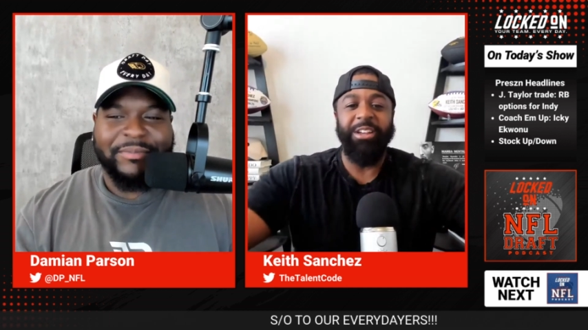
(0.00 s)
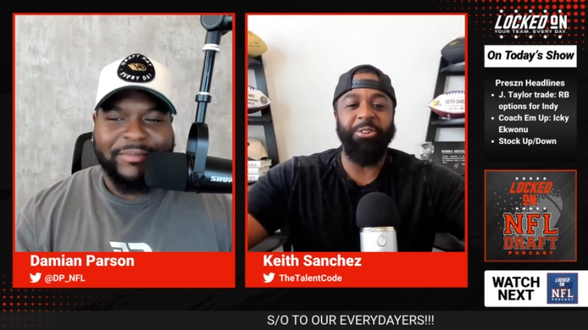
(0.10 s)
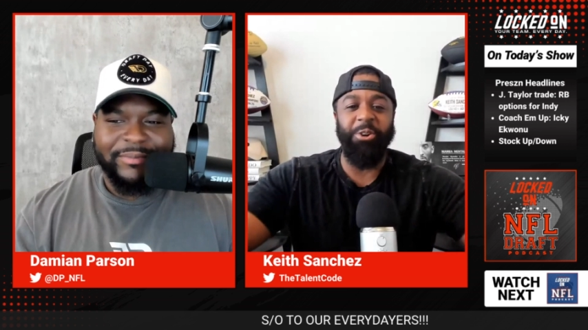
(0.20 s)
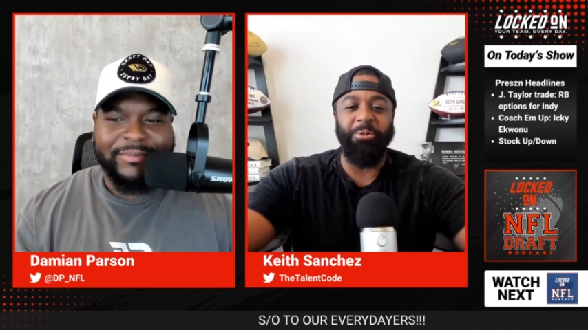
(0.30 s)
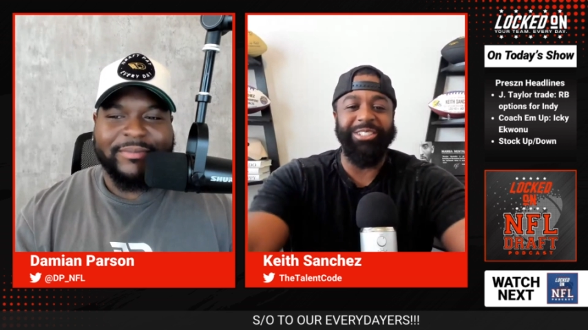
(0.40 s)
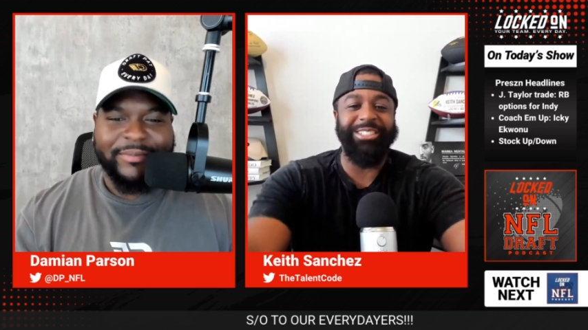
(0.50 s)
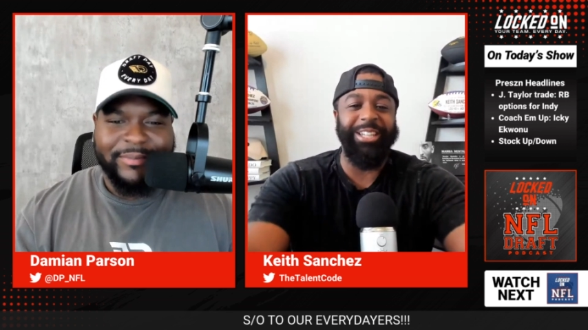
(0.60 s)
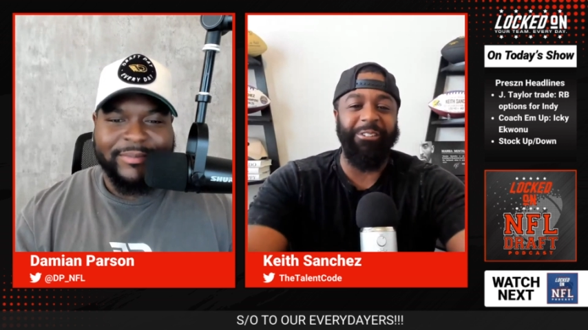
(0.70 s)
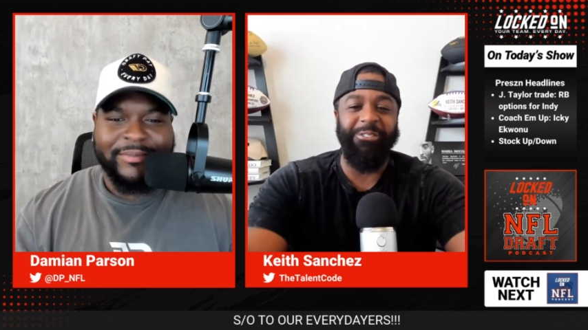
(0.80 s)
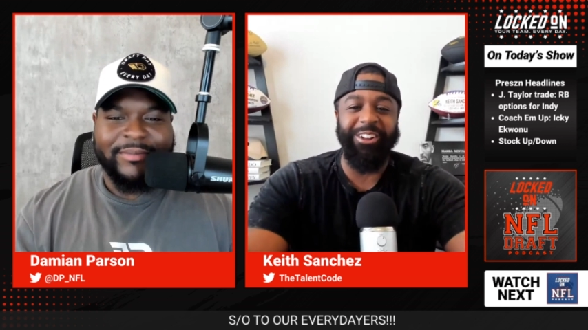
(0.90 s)
Speaker 1: we'll save it for
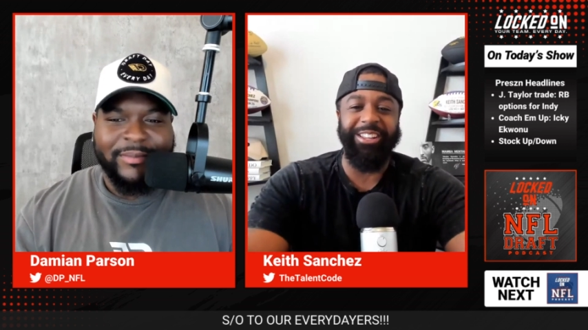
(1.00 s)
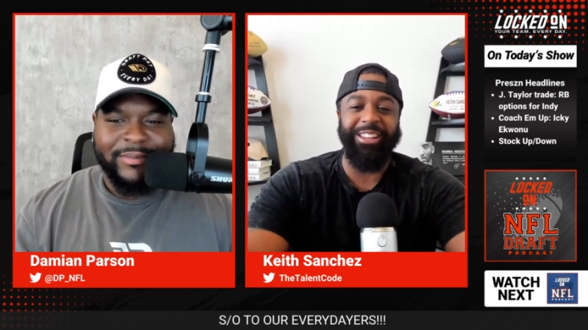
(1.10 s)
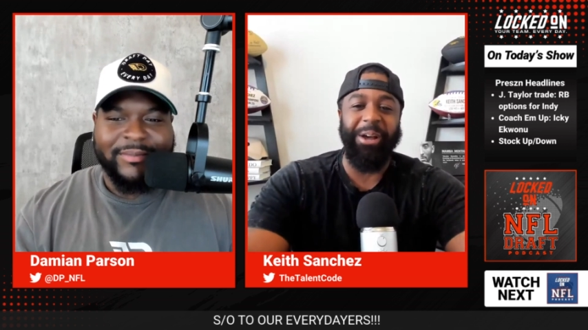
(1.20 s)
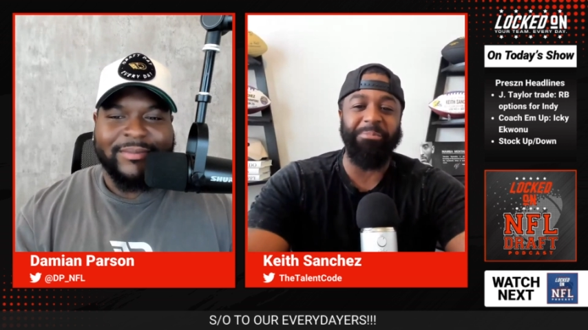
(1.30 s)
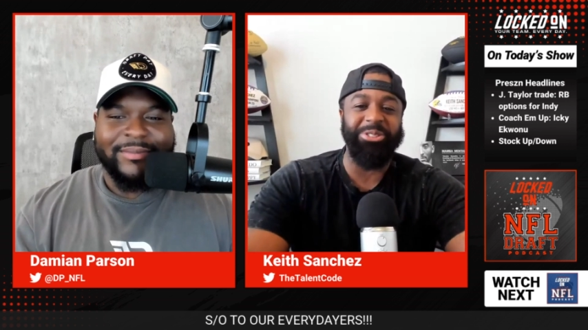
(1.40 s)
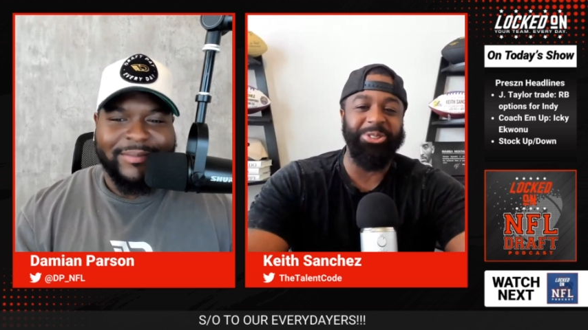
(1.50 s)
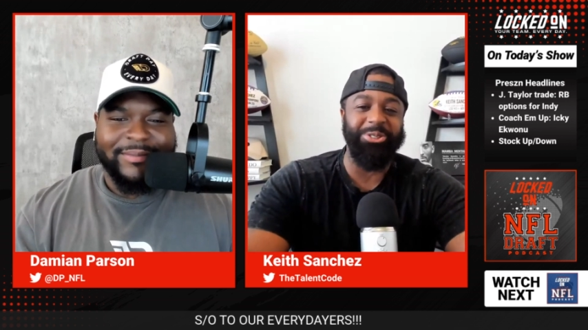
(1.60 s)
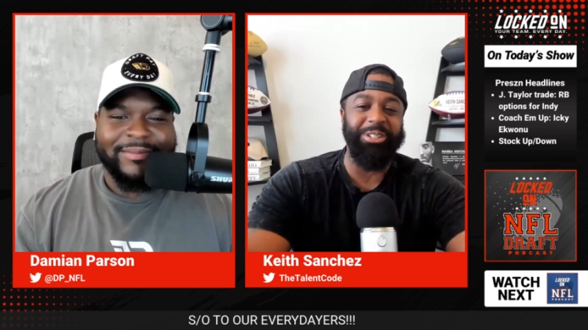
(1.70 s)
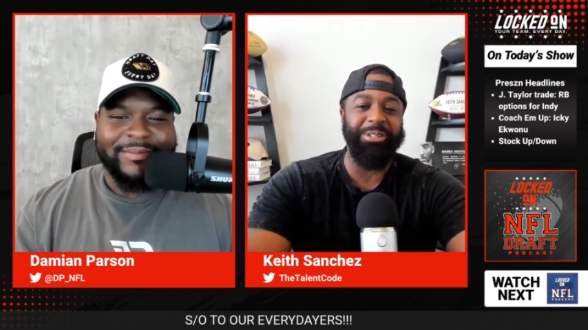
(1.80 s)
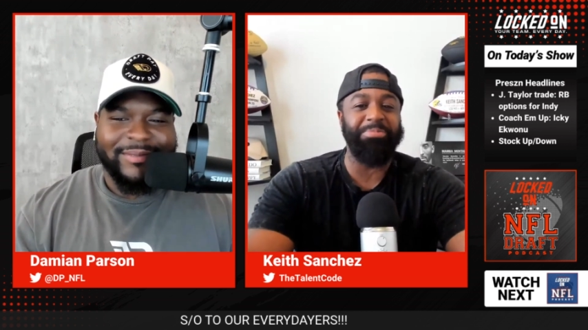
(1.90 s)
another episode,
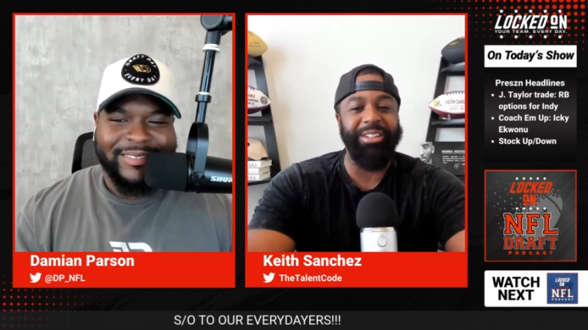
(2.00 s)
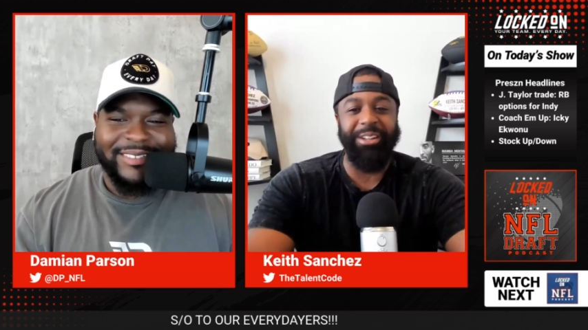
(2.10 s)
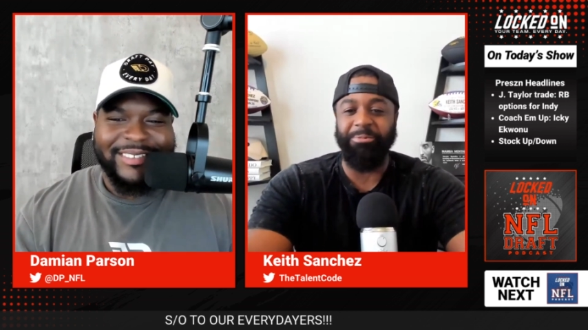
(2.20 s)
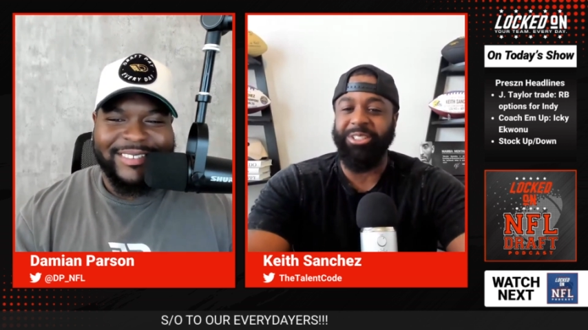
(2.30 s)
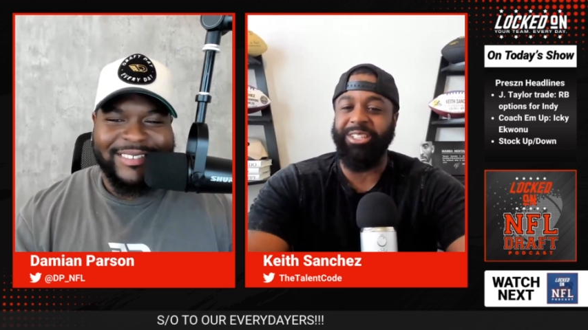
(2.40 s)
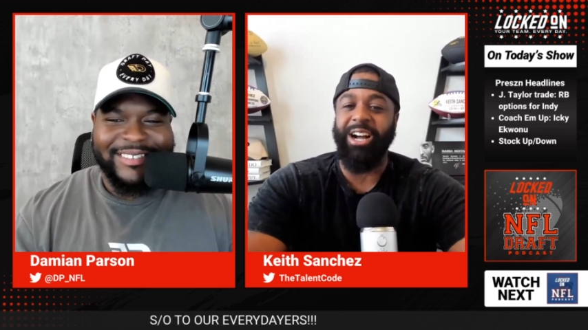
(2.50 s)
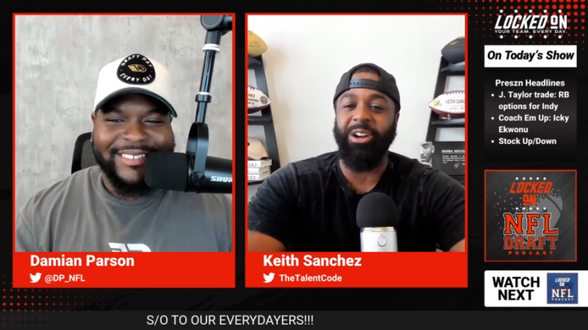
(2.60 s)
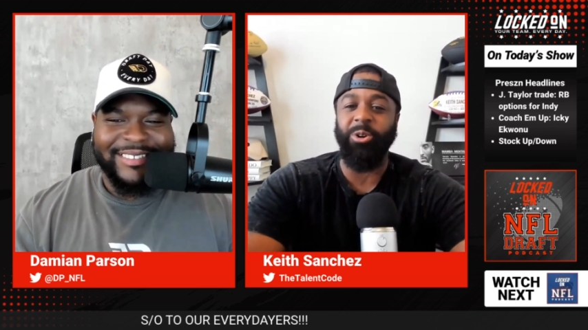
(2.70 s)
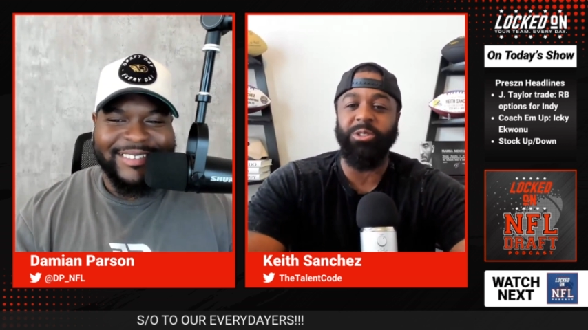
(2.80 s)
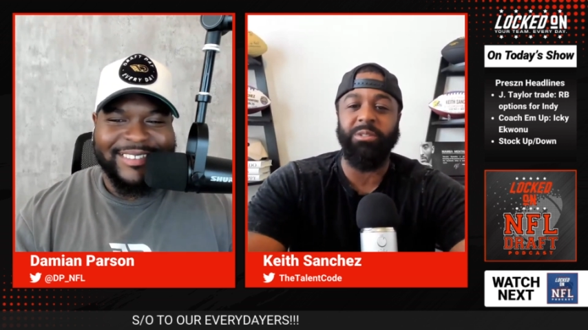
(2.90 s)
DP. Then we did our Coach
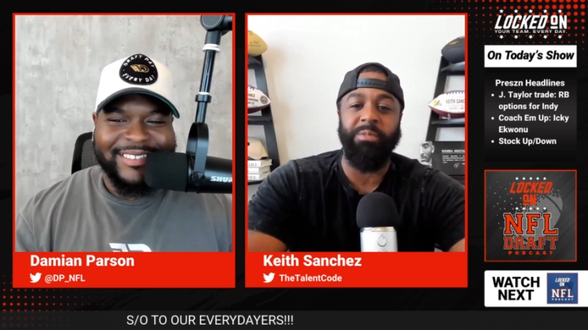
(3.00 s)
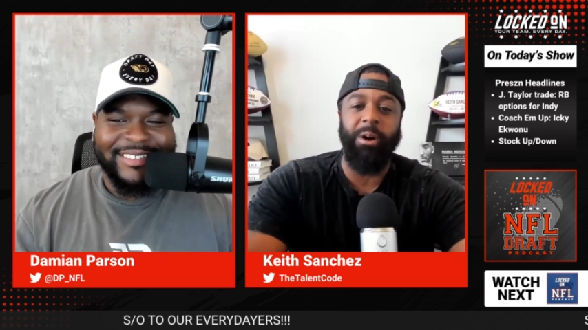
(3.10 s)
Em Up